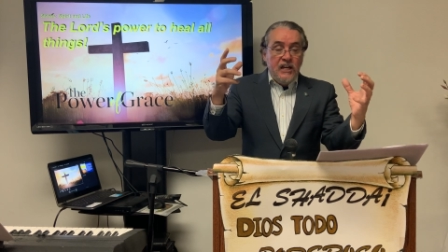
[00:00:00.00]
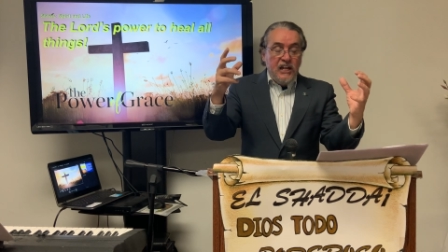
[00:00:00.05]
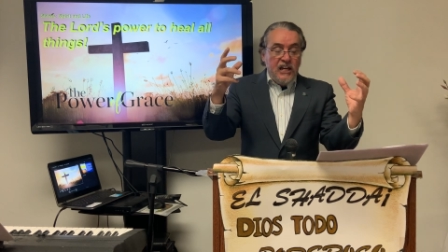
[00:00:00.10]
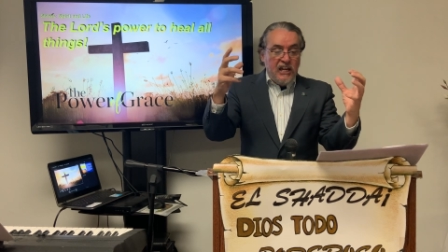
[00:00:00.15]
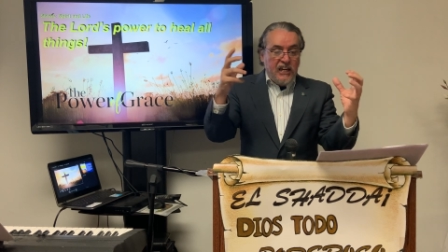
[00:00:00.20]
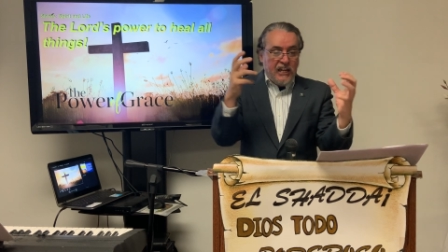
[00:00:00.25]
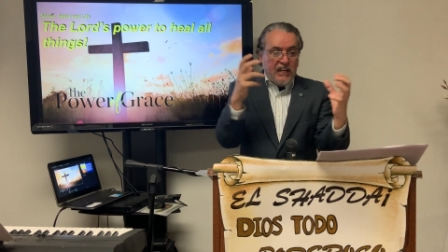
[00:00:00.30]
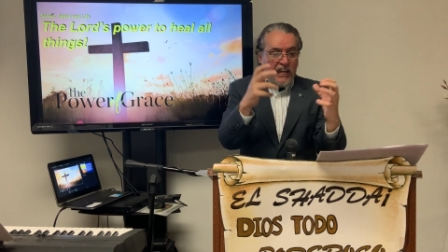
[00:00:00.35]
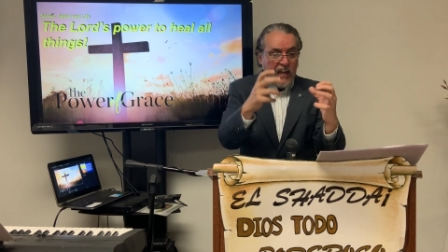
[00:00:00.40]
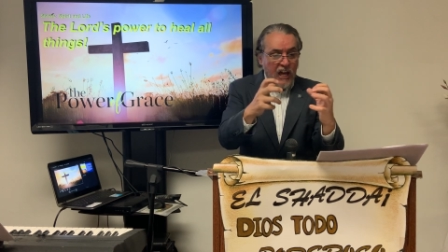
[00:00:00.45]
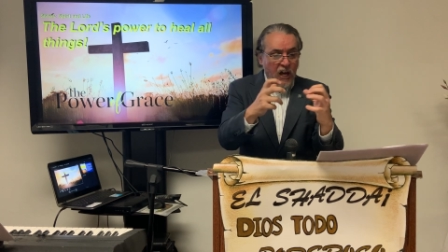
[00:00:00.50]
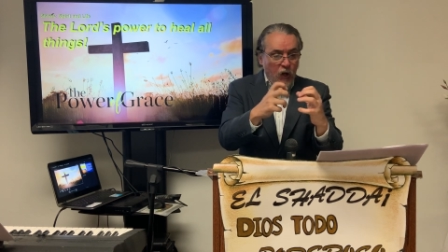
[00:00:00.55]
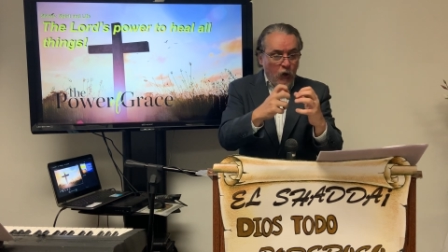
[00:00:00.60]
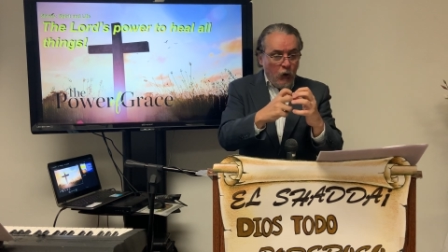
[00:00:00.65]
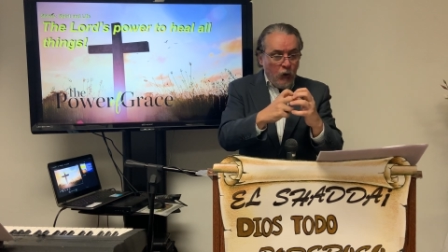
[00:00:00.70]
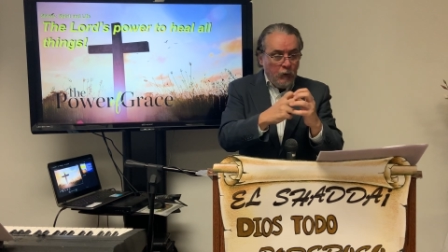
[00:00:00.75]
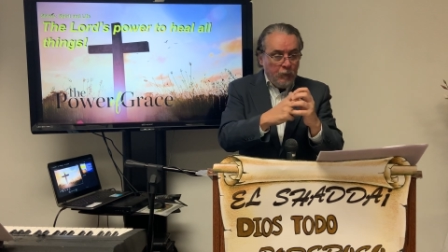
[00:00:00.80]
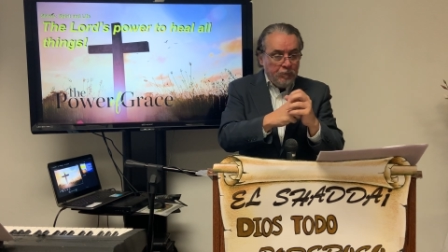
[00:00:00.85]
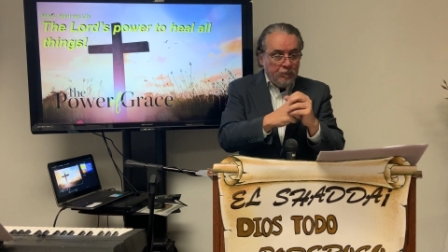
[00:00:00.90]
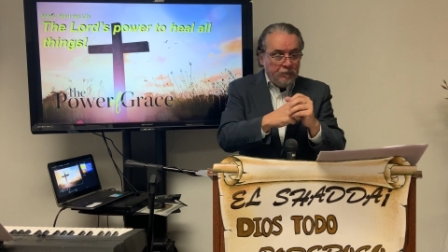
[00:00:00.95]

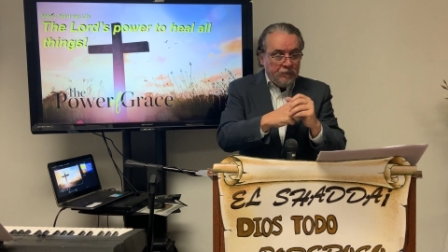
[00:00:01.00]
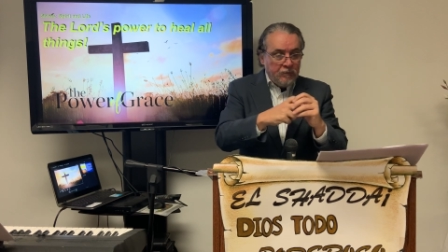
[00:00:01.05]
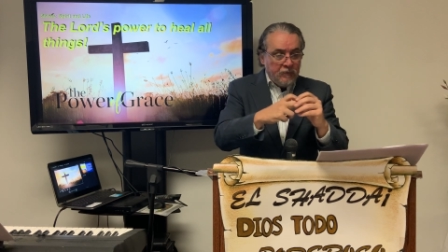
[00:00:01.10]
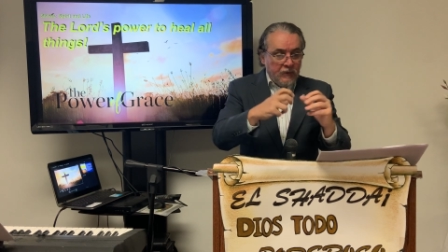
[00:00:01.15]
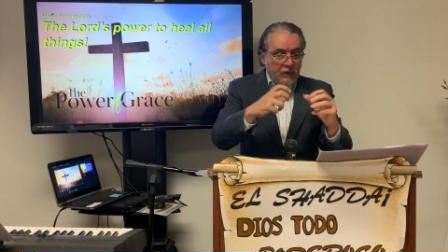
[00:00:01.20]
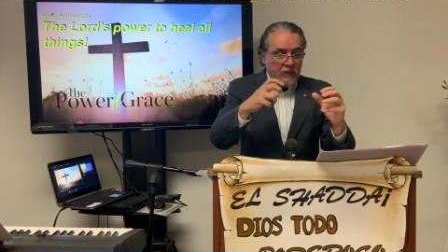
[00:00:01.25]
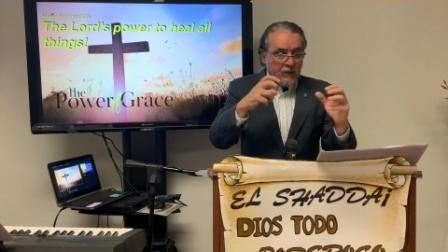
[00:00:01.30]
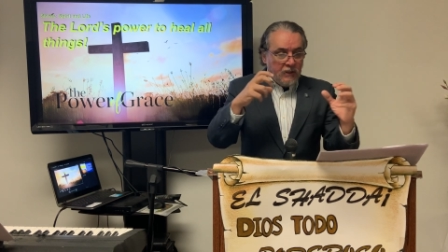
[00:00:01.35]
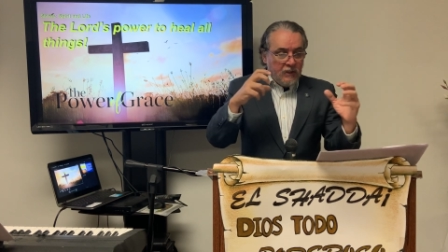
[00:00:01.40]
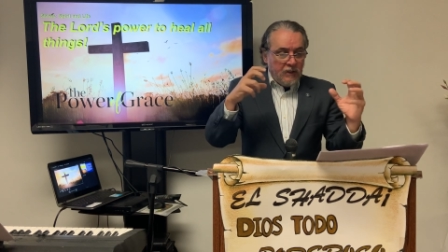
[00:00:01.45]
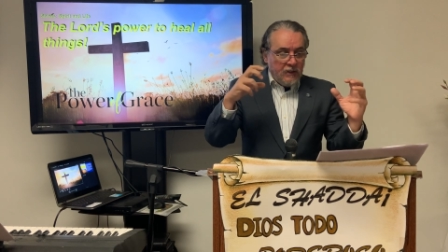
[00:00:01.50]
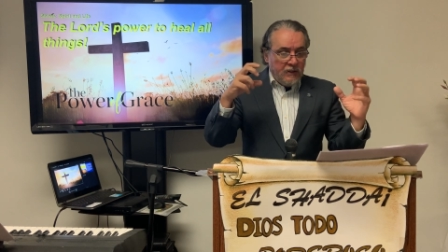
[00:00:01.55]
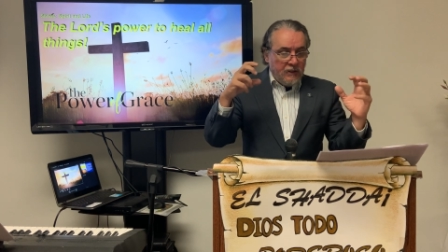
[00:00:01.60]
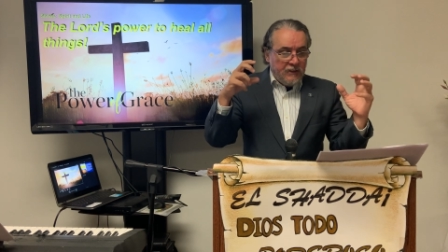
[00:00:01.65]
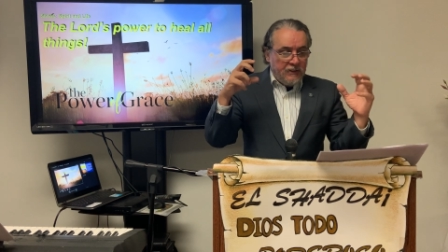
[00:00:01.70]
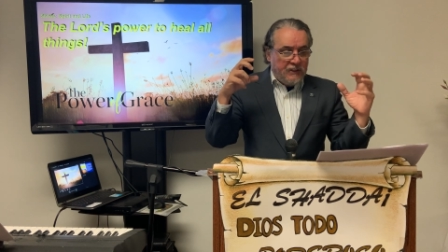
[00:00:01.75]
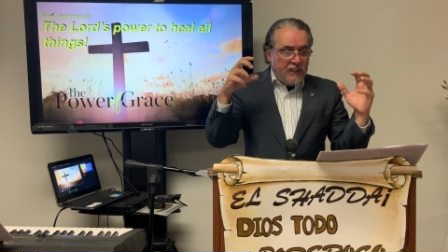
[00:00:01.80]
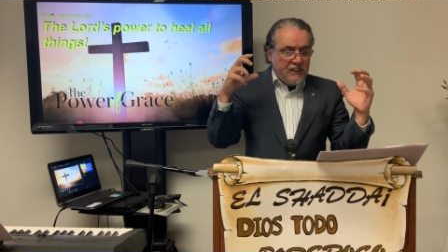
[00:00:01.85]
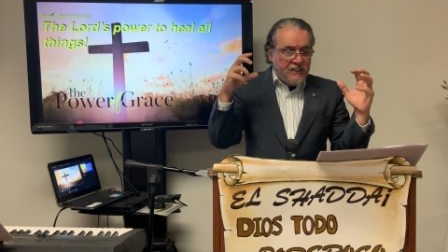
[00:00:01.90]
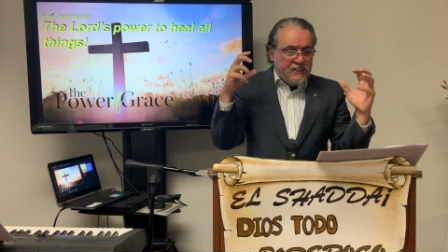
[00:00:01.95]
healed
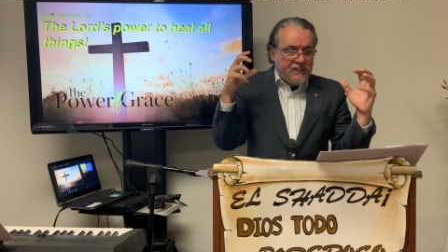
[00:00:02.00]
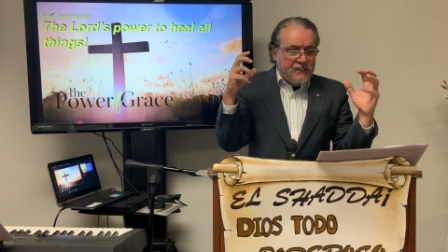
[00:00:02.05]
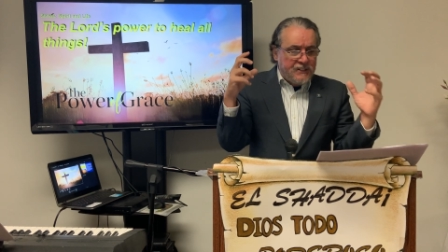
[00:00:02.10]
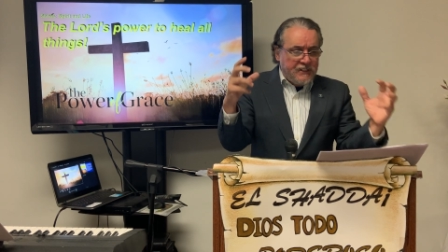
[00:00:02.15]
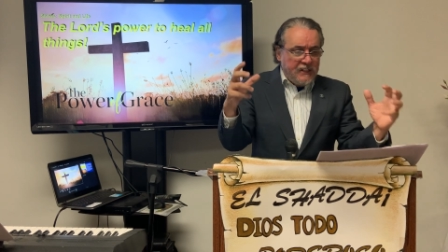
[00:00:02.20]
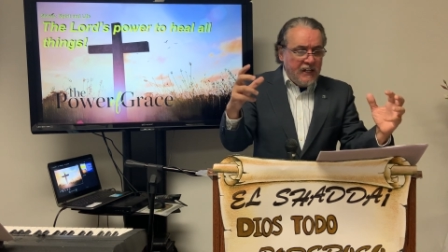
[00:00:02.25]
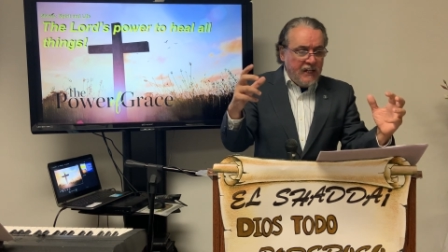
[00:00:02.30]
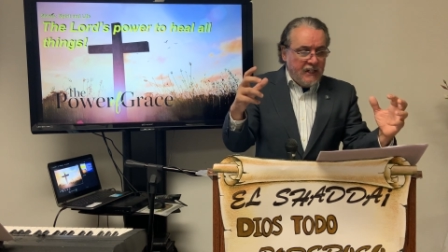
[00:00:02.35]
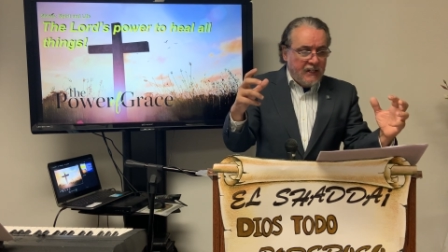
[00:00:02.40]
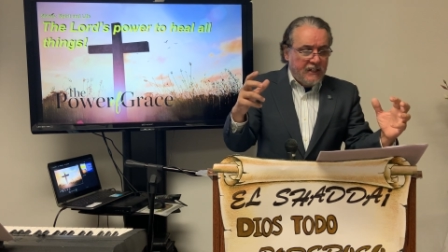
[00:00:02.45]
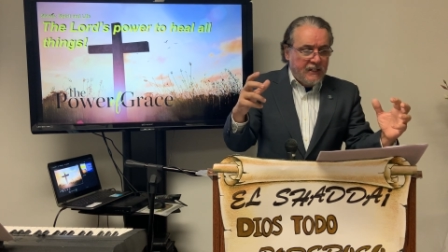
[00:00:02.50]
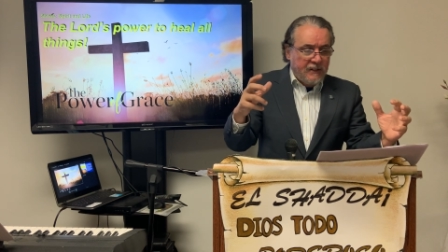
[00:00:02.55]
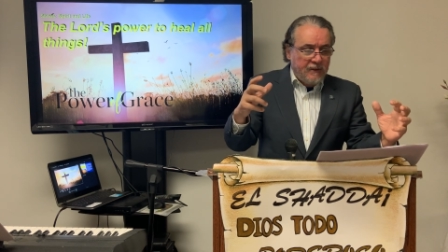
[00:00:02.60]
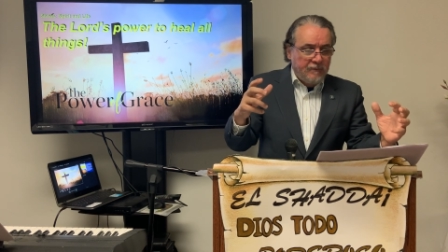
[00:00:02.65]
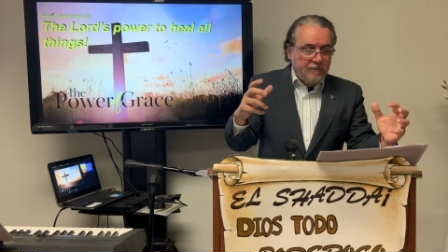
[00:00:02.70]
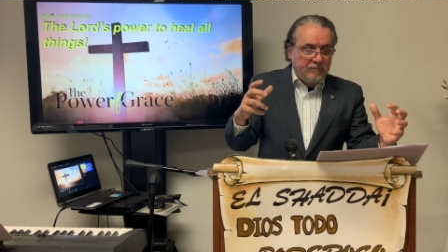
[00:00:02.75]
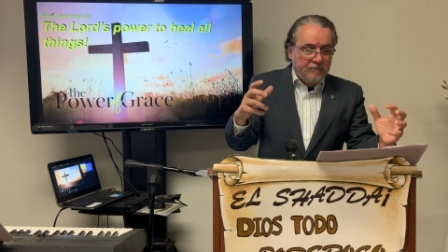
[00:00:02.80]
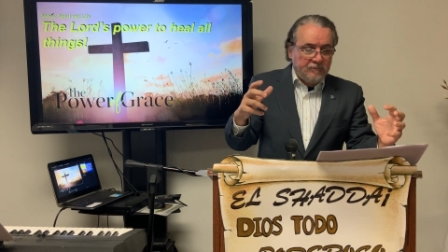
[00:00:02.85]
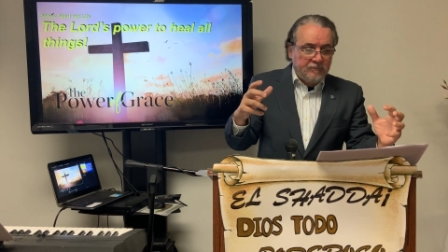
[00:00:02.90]
the sick